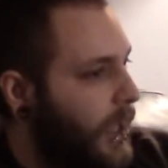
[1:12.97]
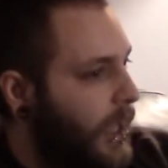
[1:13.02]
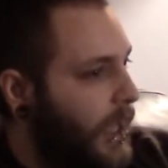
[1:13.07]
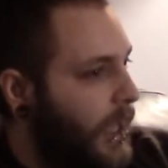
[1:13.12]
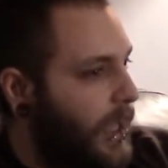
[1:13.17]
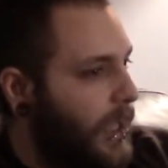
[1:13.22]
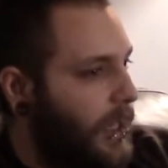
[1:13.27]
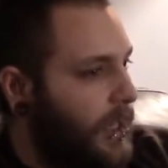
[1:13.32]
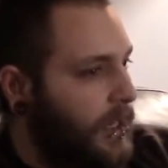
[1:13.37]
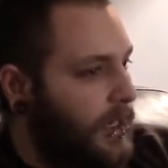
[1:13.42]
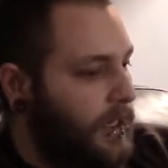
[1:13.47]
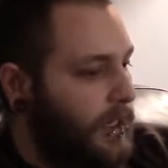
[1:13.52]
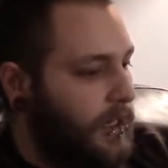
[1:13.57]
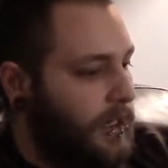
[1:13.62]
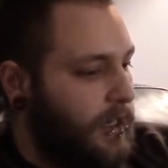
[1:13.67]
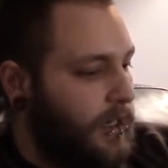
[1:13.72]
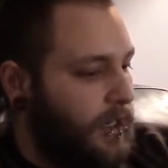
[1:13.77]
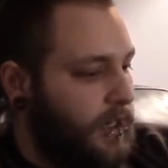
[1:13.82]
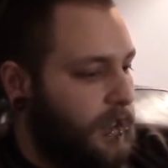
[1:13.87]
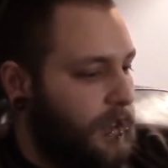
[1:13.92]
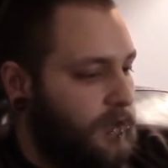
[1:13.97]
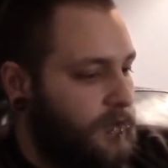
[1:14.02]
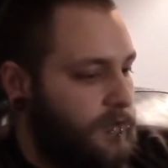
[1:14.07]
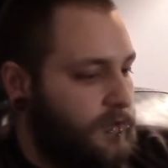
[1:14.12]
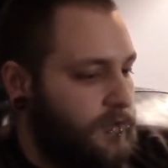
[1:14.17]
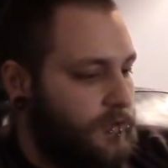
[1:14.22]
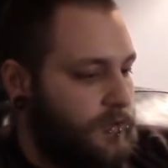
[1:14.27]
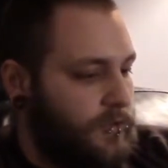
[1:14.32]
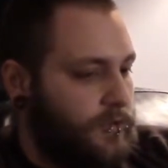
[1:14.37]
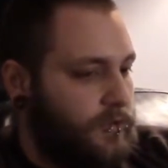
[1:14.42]
And
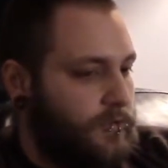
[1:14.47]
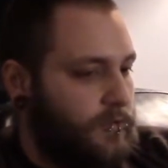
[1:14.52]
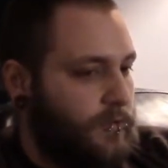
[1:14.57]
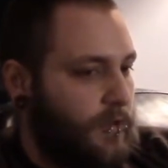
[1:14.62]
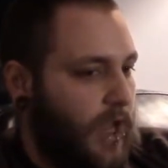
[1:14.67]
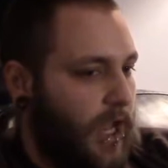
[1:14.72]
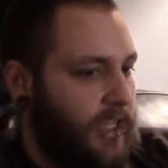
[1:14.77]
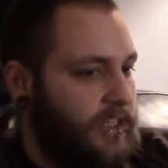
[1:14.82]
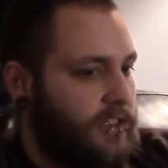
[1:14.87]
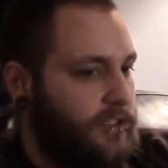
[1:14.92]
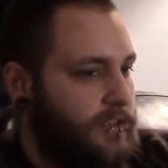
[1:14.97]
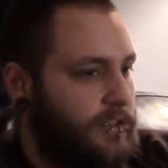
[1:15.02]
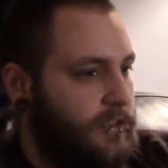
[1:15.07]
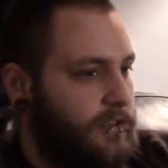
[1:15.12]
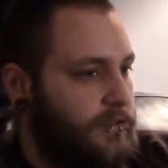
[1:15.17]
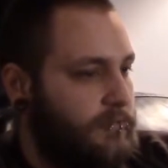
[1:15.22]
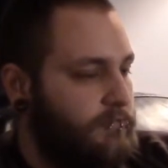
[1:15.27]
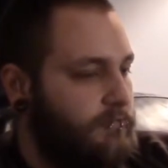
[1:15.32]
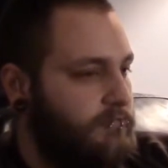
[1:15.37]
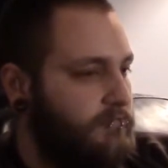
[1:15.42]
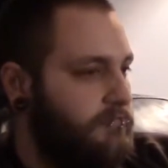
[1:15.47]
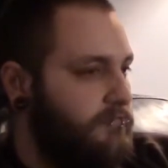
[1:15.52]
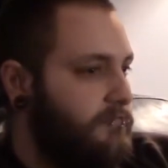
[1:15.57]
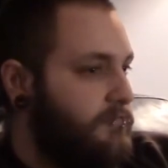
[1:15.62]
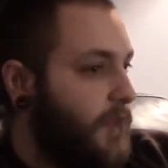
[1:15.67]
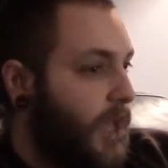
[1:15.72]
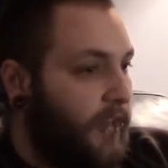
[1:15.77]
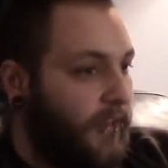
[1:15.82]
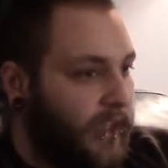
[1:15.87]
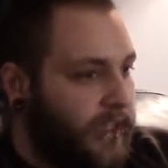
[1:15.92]
I
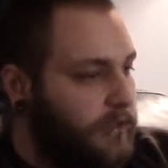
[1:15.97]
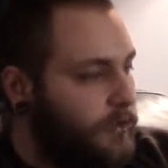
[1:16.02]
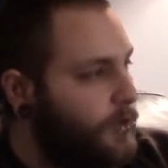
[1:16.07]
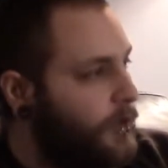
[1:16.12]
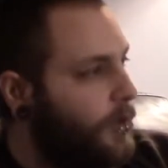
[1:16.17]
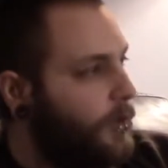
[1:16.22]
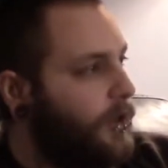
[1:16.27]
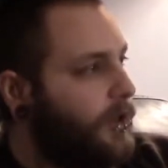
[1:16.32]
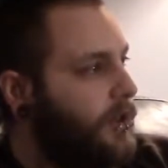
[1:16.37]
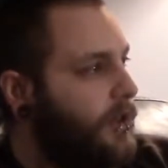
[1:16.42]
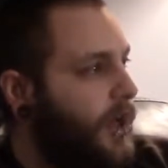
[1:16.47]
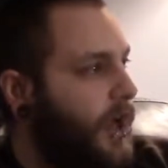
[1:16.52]
like New York.